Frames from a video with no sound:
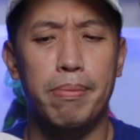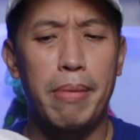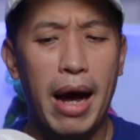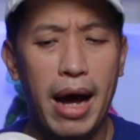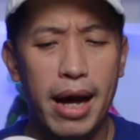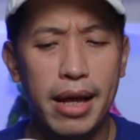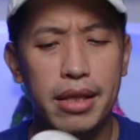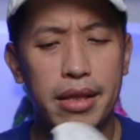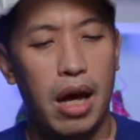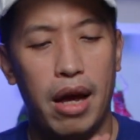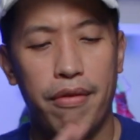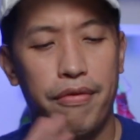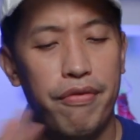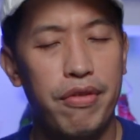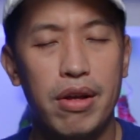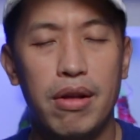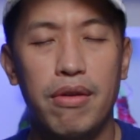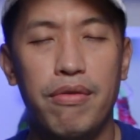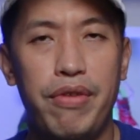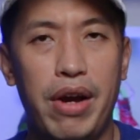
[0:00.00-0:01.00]
bad, I
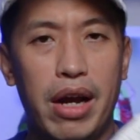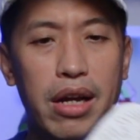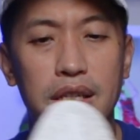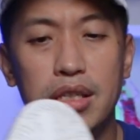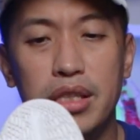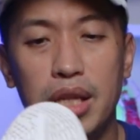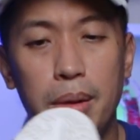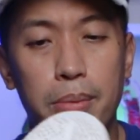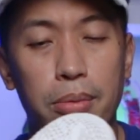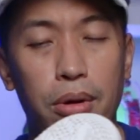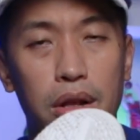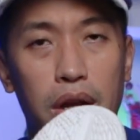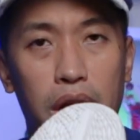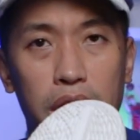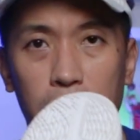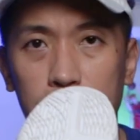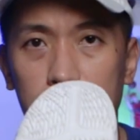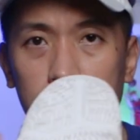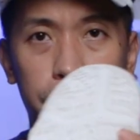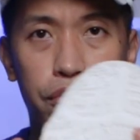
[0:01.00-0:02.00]
feel very stable
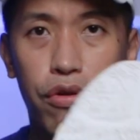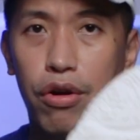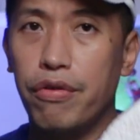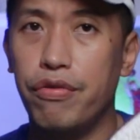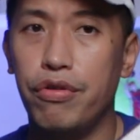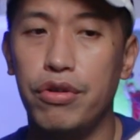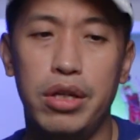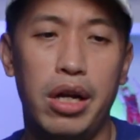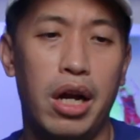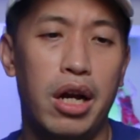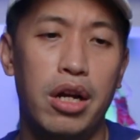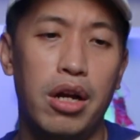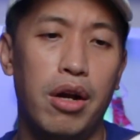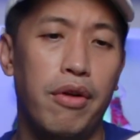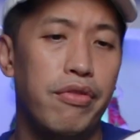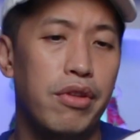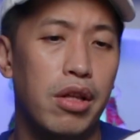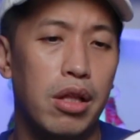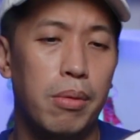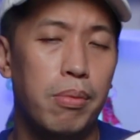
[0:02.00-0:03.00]
around the forefoot area
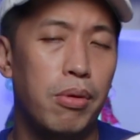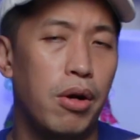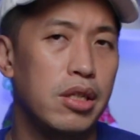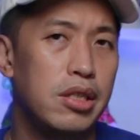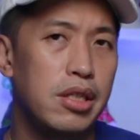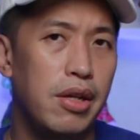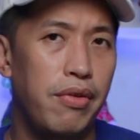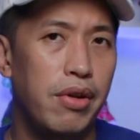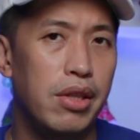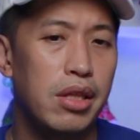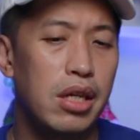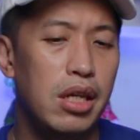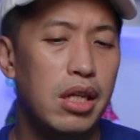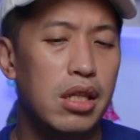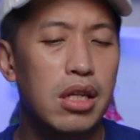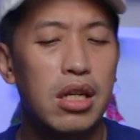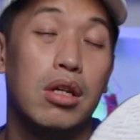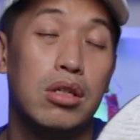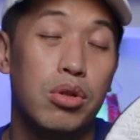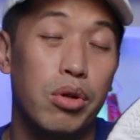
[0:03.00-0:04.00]
of the Lebron
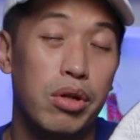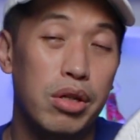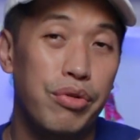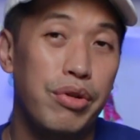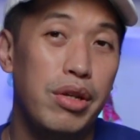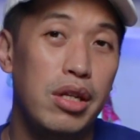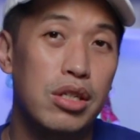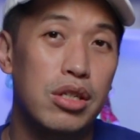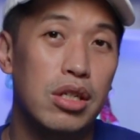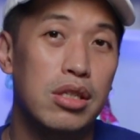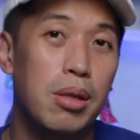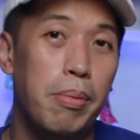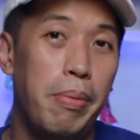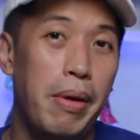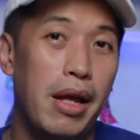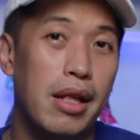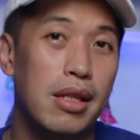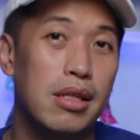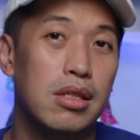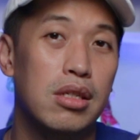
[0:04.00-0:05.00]
17. So it really just
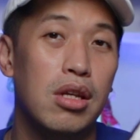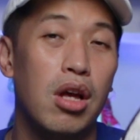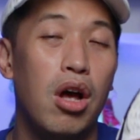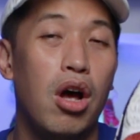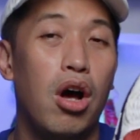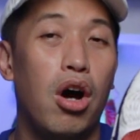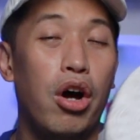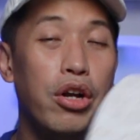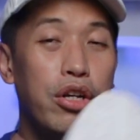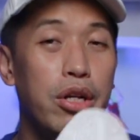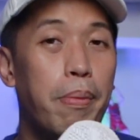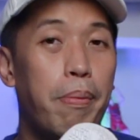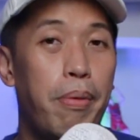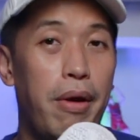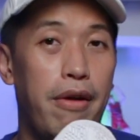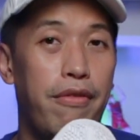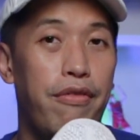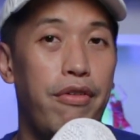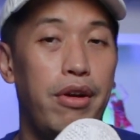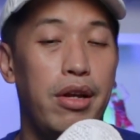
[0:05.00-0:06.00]
depends on your
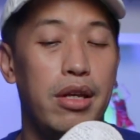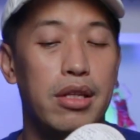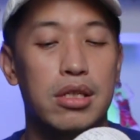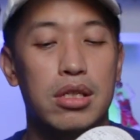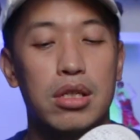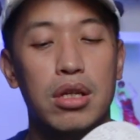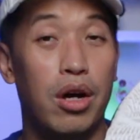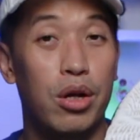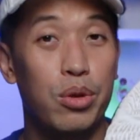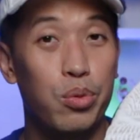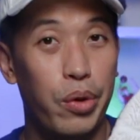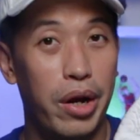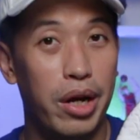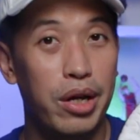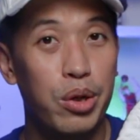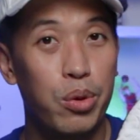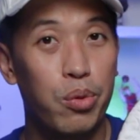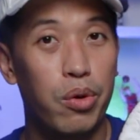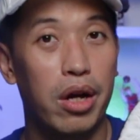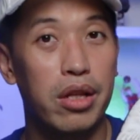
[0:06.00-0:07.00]
preference on where
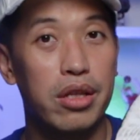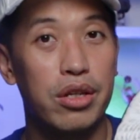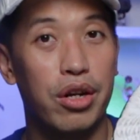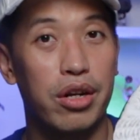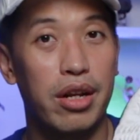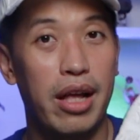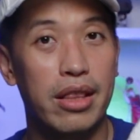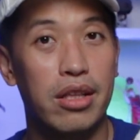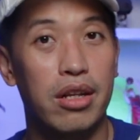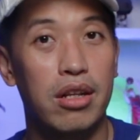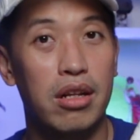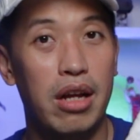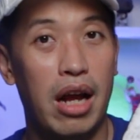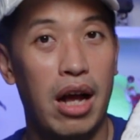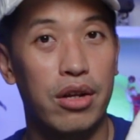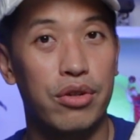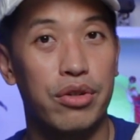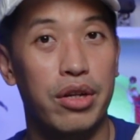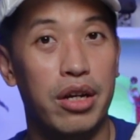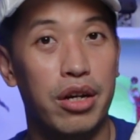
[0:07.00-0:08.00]
you want your lateral
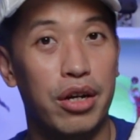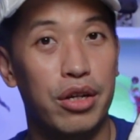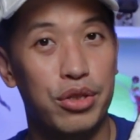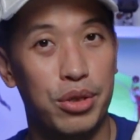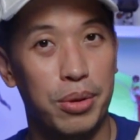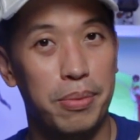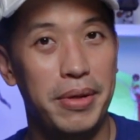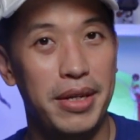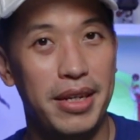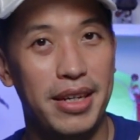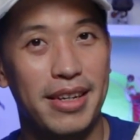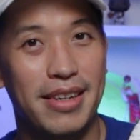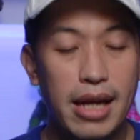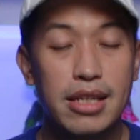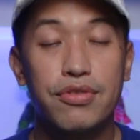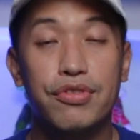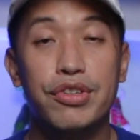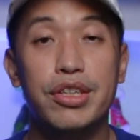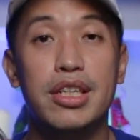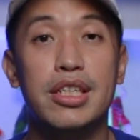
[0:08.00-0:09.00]
outrigger to be.
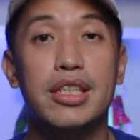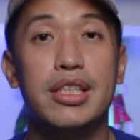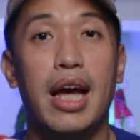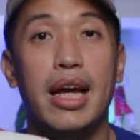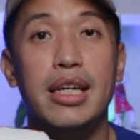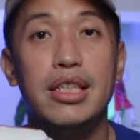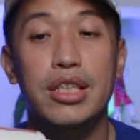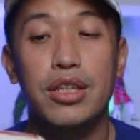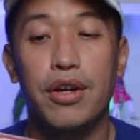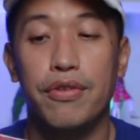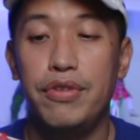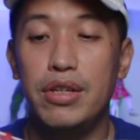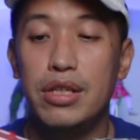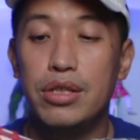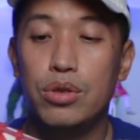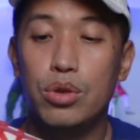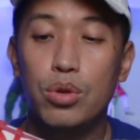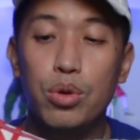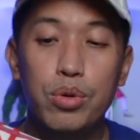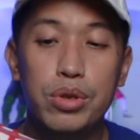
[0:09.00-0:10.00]
As for the sizing of
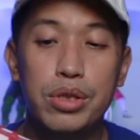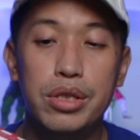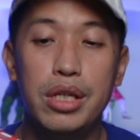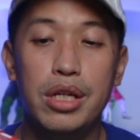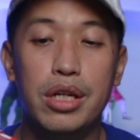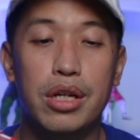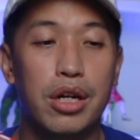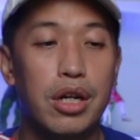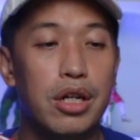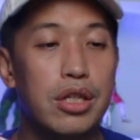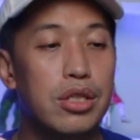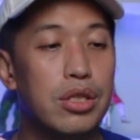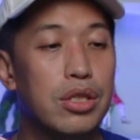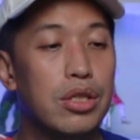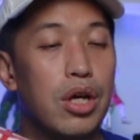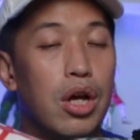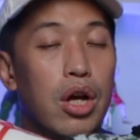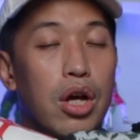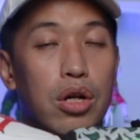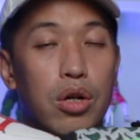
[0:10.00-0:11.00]
these two
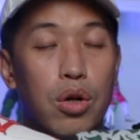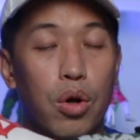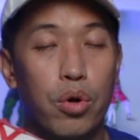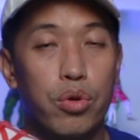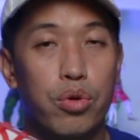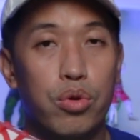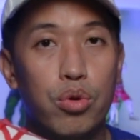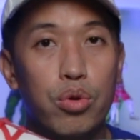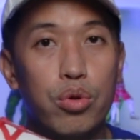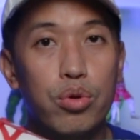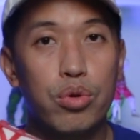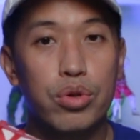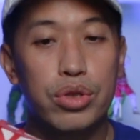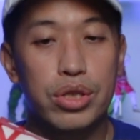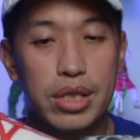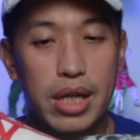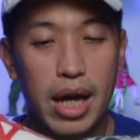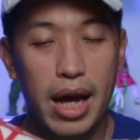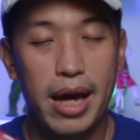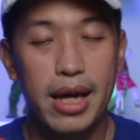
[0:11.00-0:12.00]
sneakers, go true to
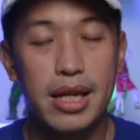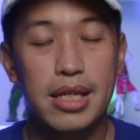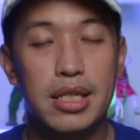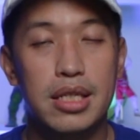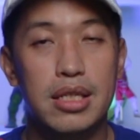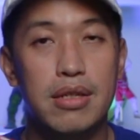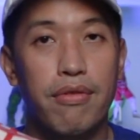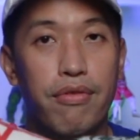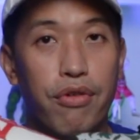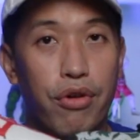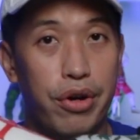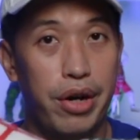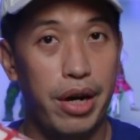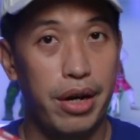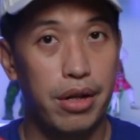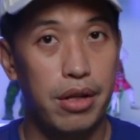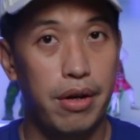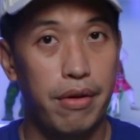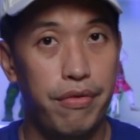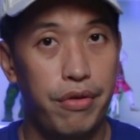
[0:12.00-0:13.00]
size for
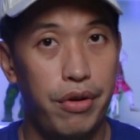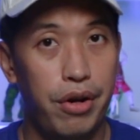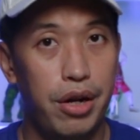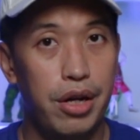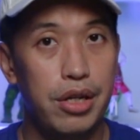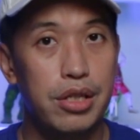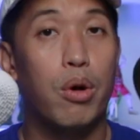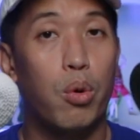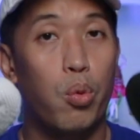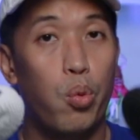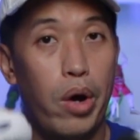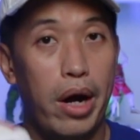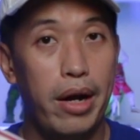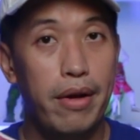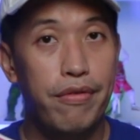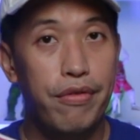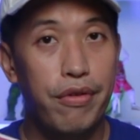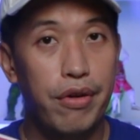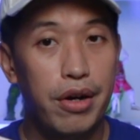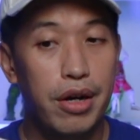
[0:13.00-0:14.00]
regular footers. For
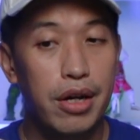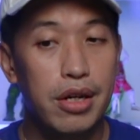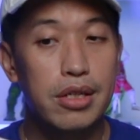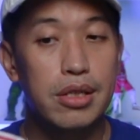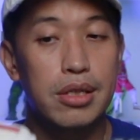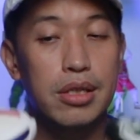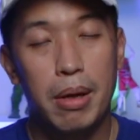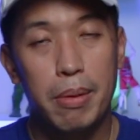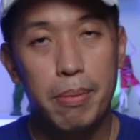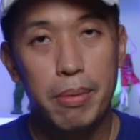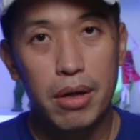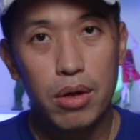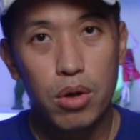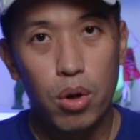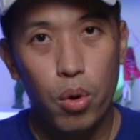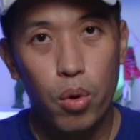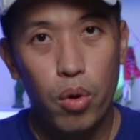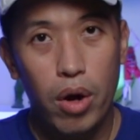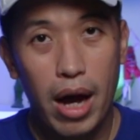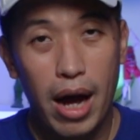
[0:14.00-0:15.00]
wide footers, maybe
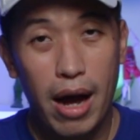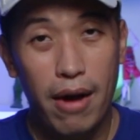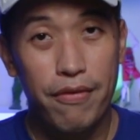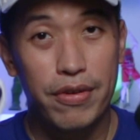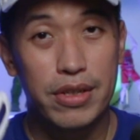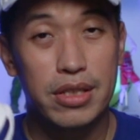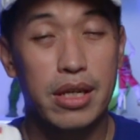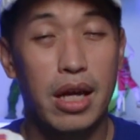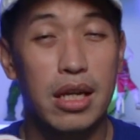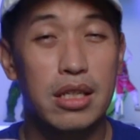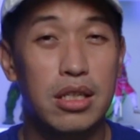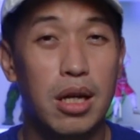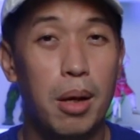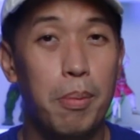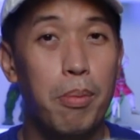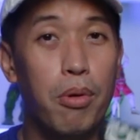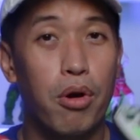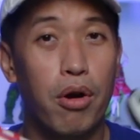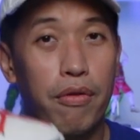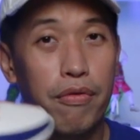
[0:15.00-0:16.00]
go half a size
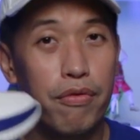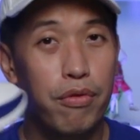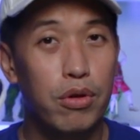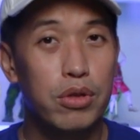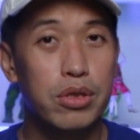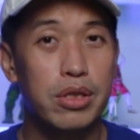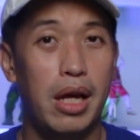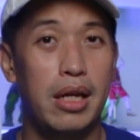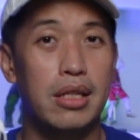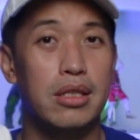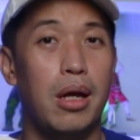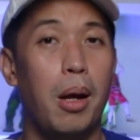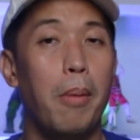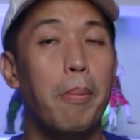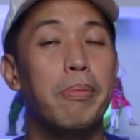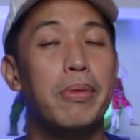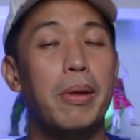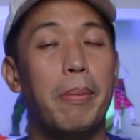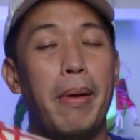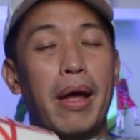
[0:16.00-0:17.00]
up or full size up
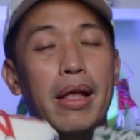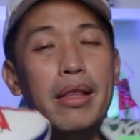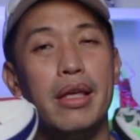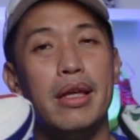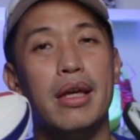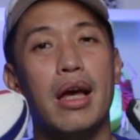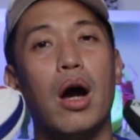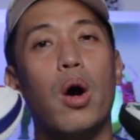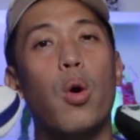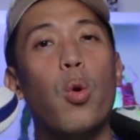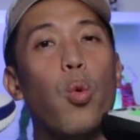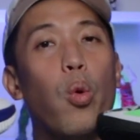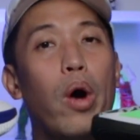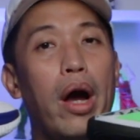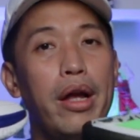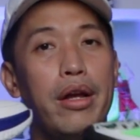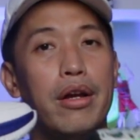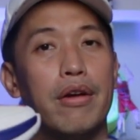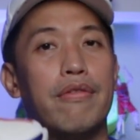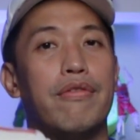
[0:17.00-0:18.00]
depending how
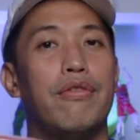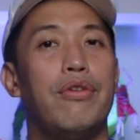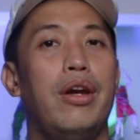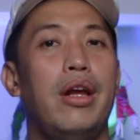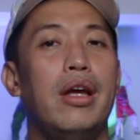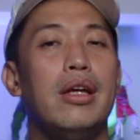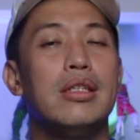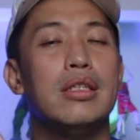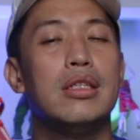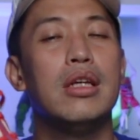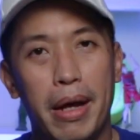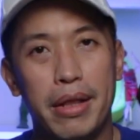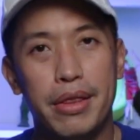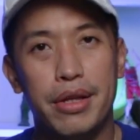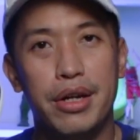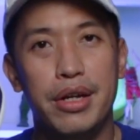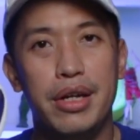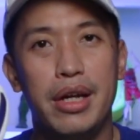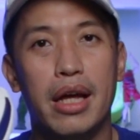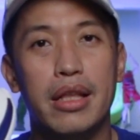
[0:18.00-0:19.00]
wide your foot is.
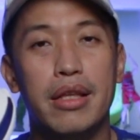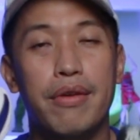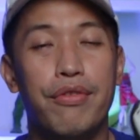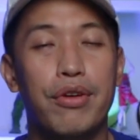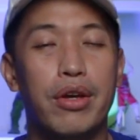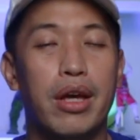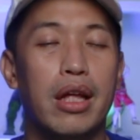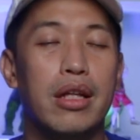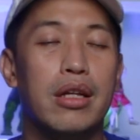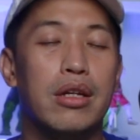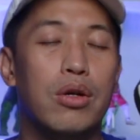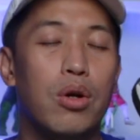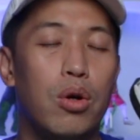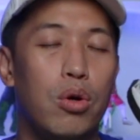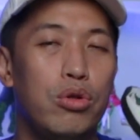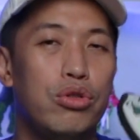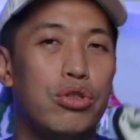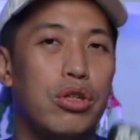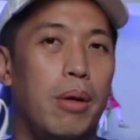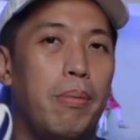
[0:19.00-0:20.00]
Better yet, if you can
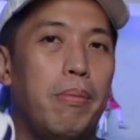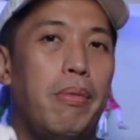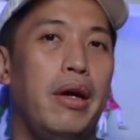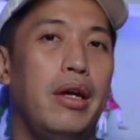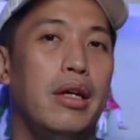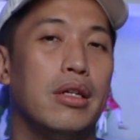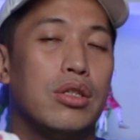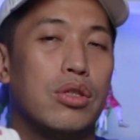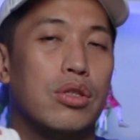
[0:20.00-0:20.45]
go drop by a